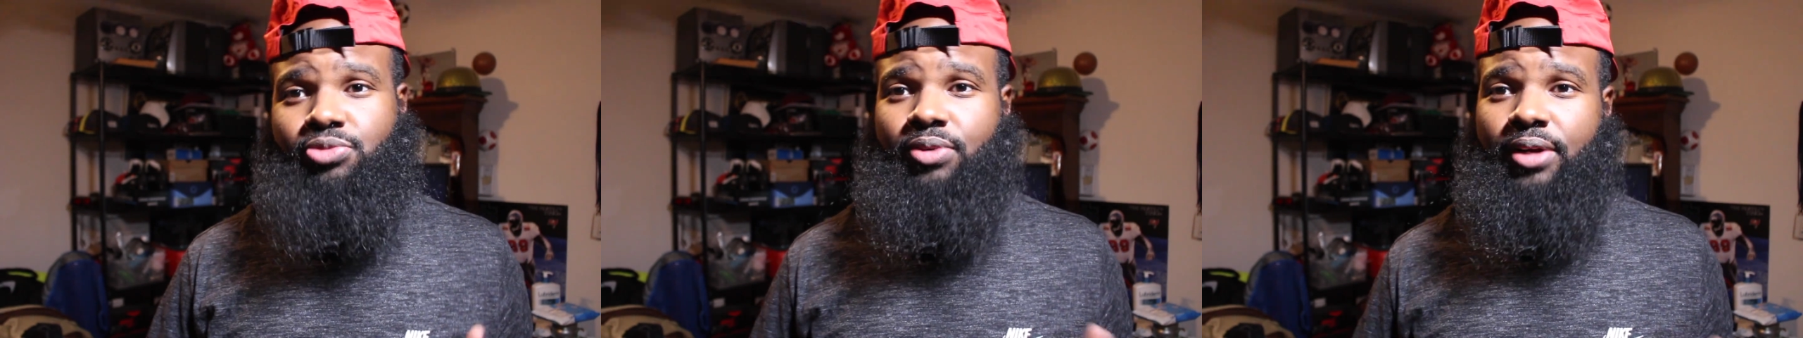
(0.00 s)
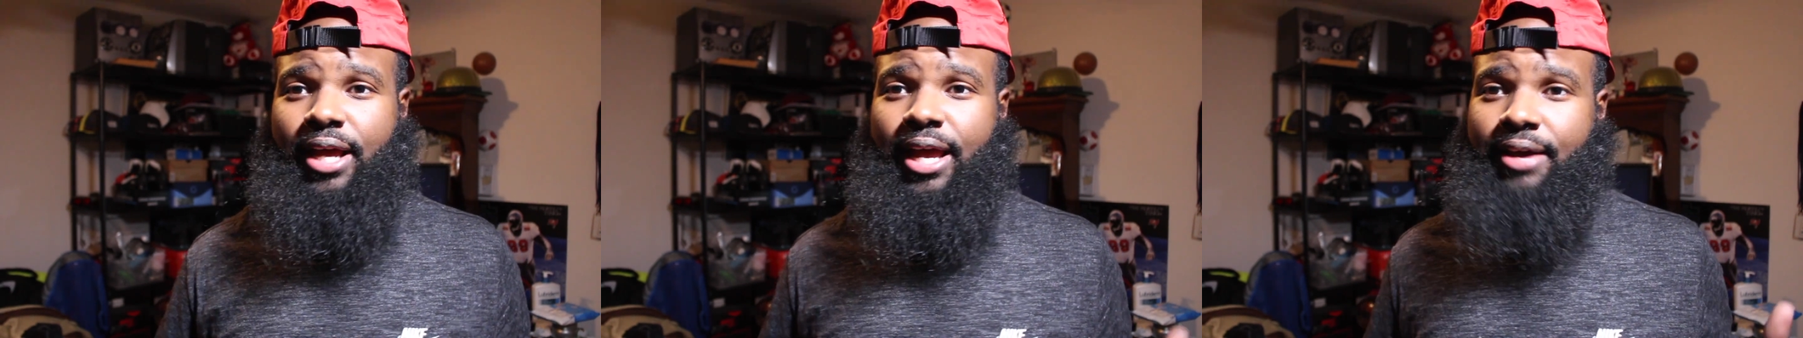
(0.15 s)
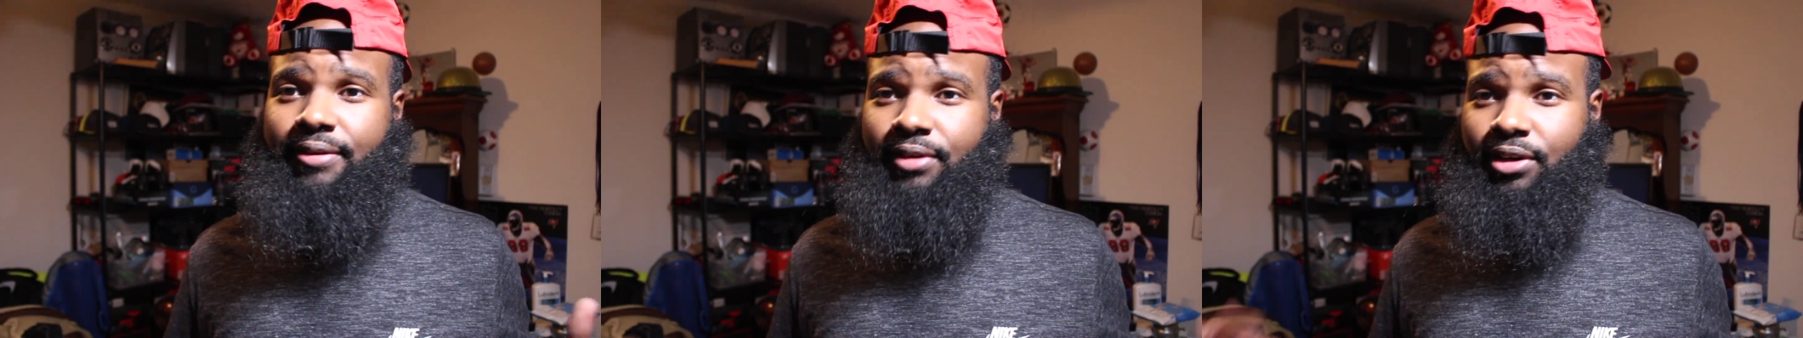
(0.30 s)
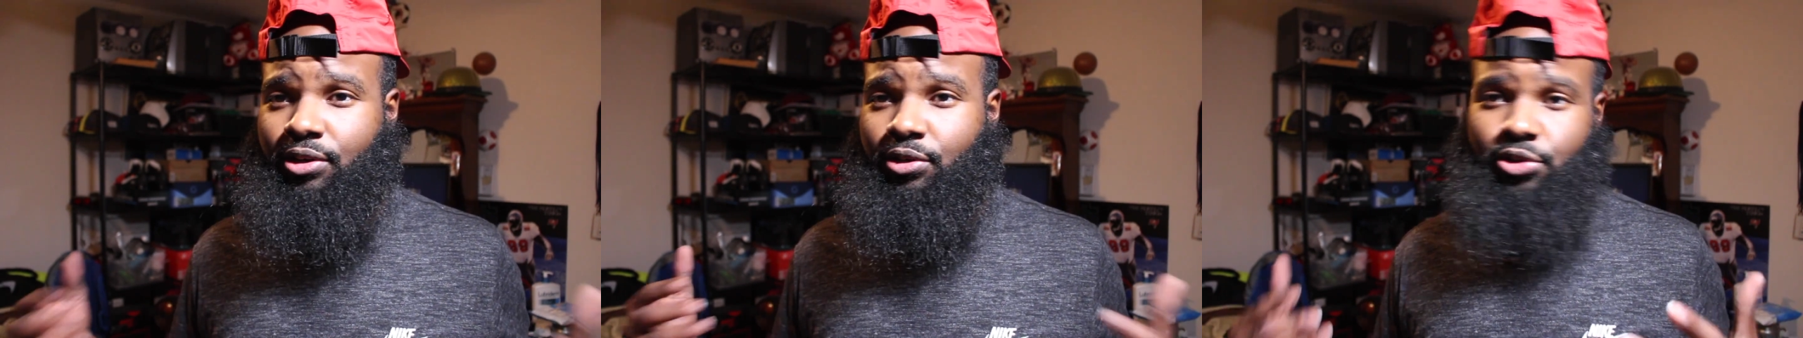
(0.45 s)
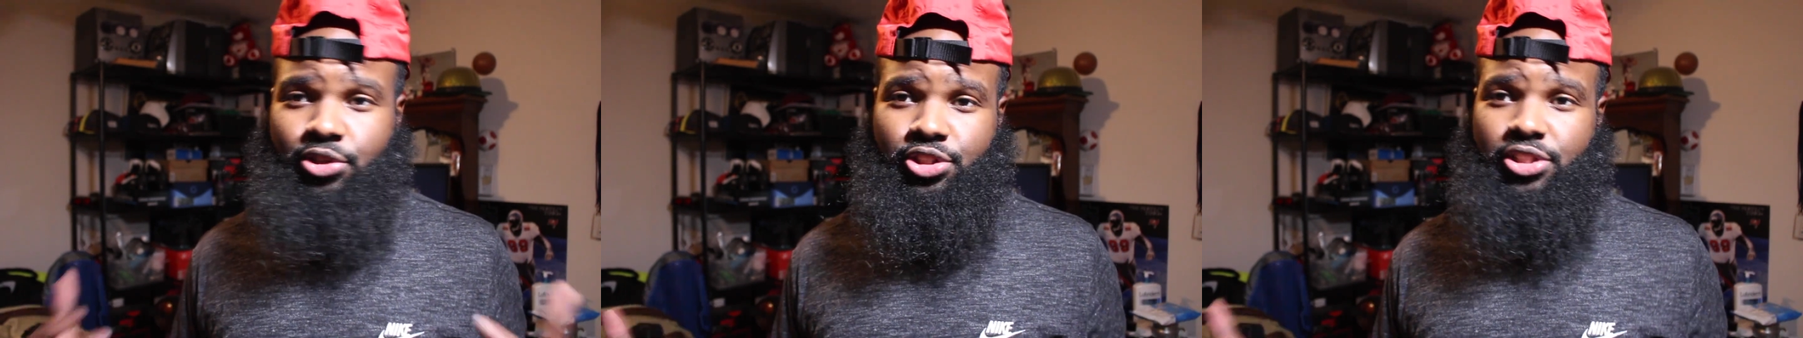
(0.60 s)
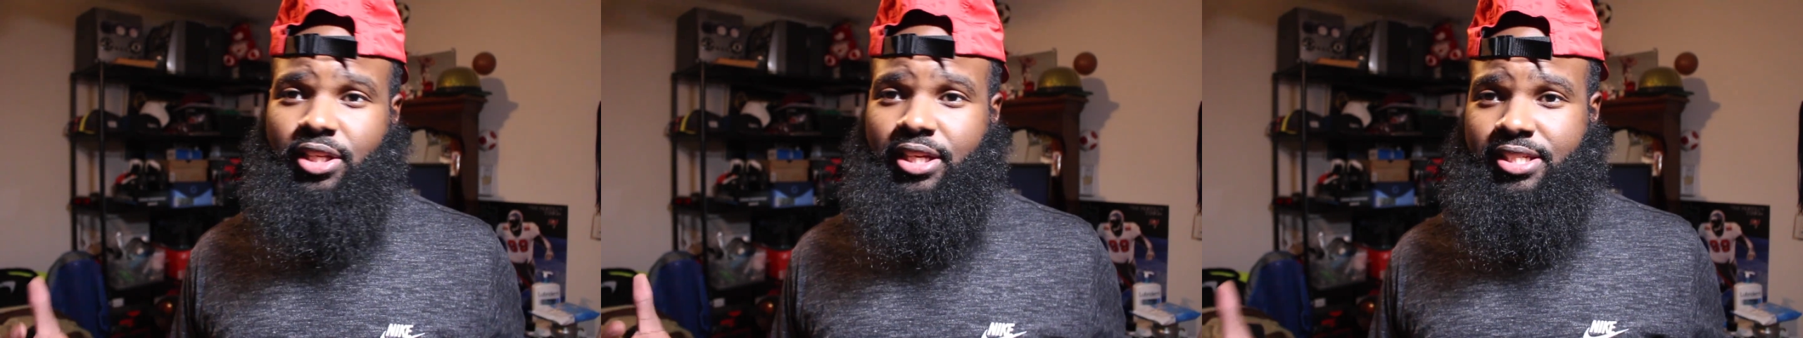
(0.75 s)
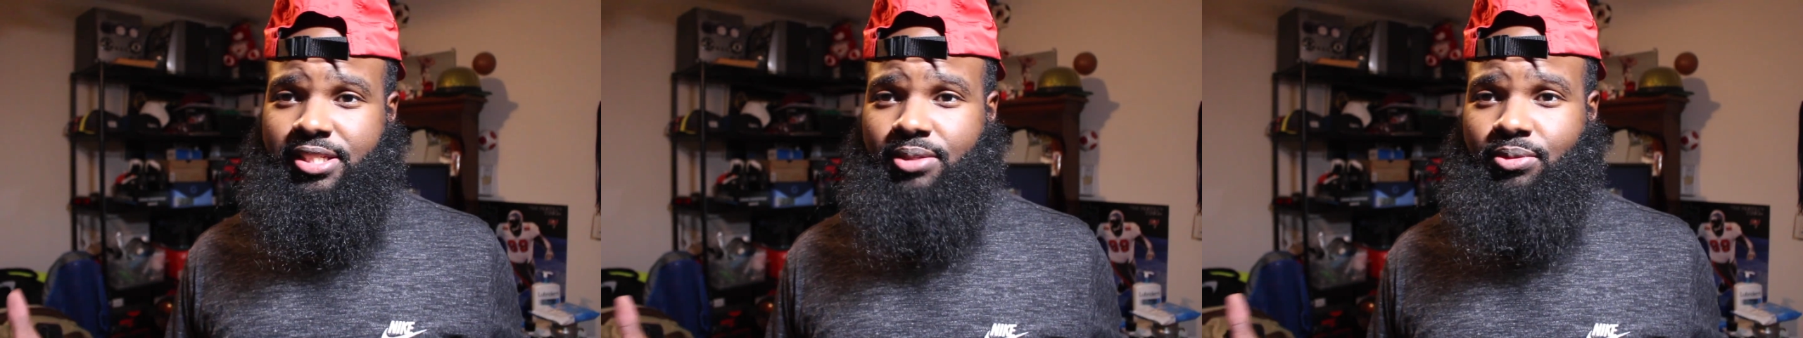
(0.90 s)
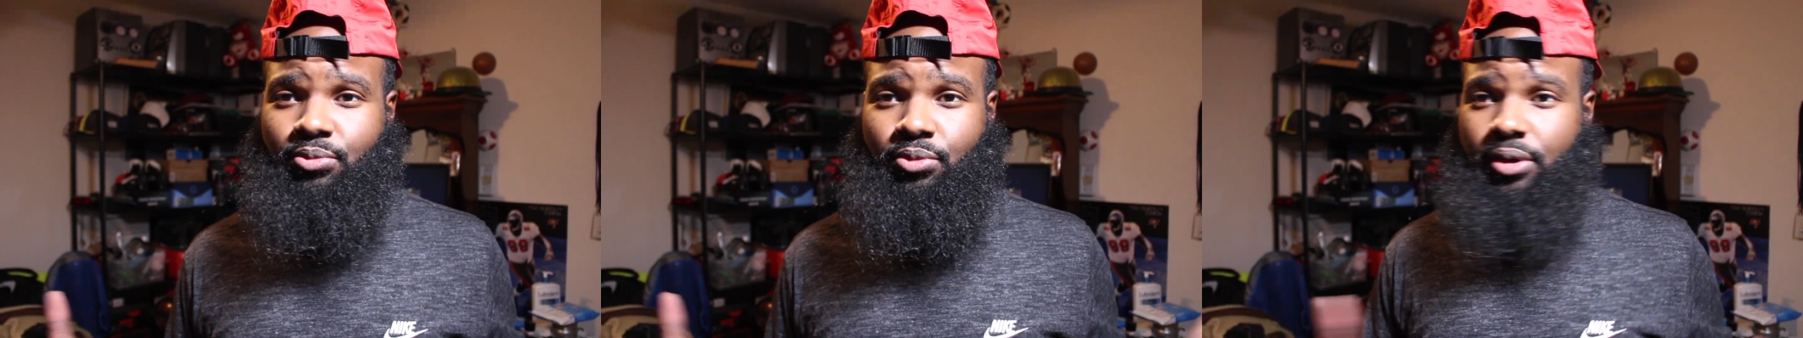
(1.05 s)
would have an orange lace in it.